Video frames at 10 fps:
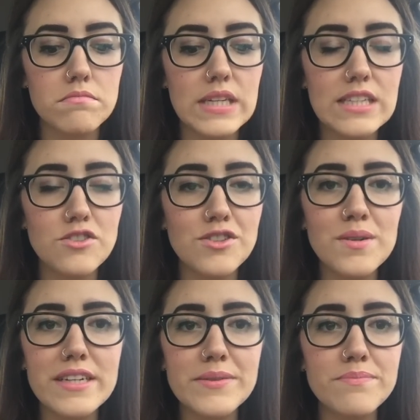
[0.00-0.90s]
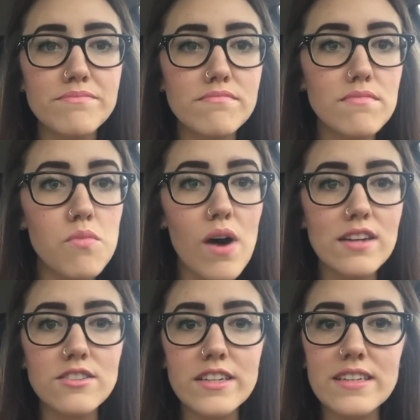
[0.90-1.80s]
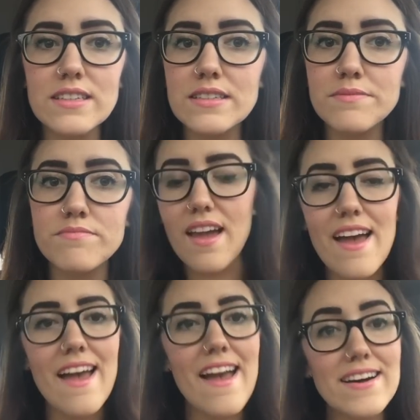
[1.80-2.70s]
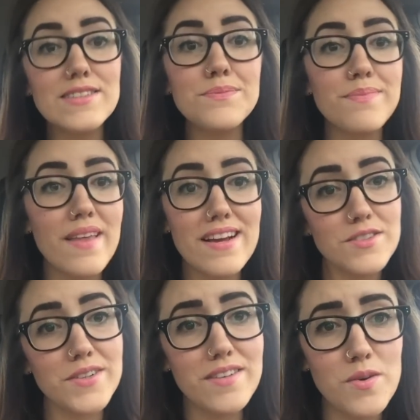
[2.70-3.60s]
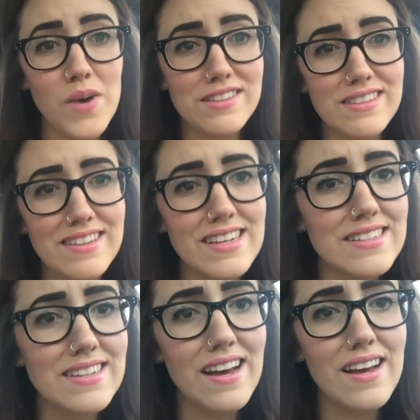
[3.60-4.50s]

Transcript: enjoy watching, and thanks for even watching this.